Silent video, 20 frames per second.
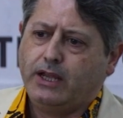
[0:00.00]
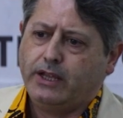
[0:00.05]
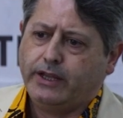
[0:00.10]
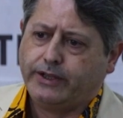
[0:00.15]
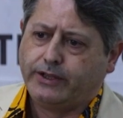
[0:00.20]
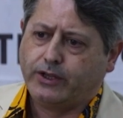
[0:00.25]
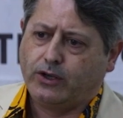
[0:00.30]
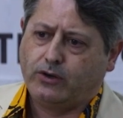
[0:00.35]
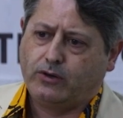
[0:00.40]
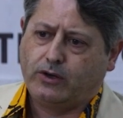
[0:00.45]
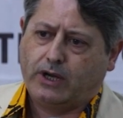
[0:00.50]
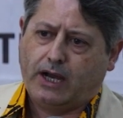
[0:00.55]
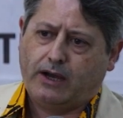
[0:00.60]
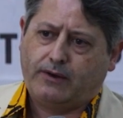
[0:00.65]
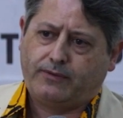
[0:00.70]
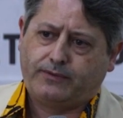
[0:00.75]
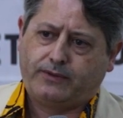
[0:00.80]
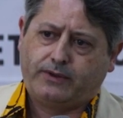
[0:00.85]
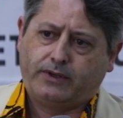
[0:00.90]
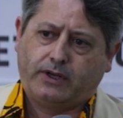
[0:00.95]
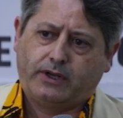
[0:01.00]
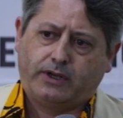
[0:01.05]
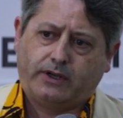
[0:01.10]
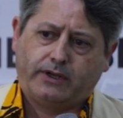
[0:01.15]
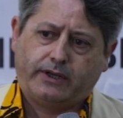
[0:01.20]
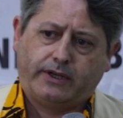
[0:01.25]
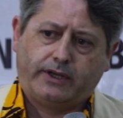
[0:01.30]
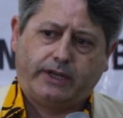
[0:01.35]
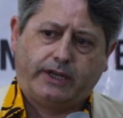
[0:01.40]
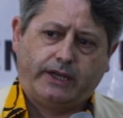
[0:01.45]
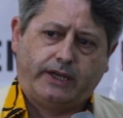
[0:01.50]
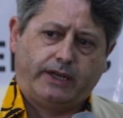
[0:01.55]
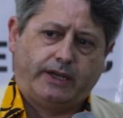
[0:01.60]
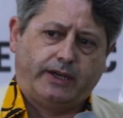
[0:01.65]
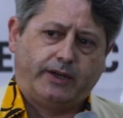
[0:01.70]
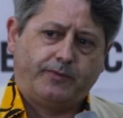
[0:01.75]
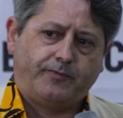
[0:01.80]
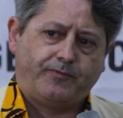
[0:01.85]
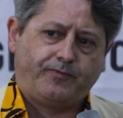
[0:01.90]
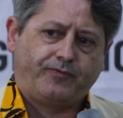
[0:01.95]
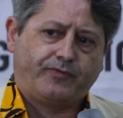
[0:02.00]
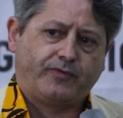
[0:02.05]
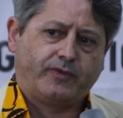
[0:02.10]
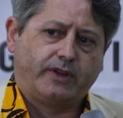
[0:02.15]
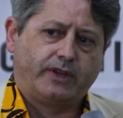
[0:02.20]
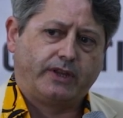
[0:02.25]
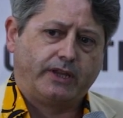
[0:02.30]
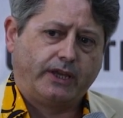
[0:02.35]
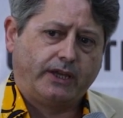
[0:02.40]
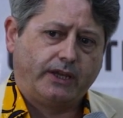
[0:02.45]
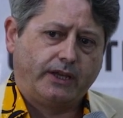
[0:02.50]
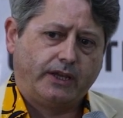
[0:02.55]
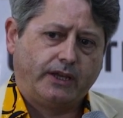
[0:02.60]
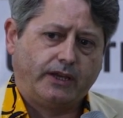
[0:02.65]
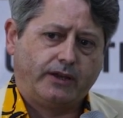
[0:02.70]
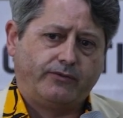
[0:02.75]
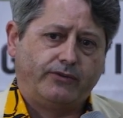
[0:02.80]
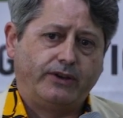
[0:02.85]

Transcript: So after the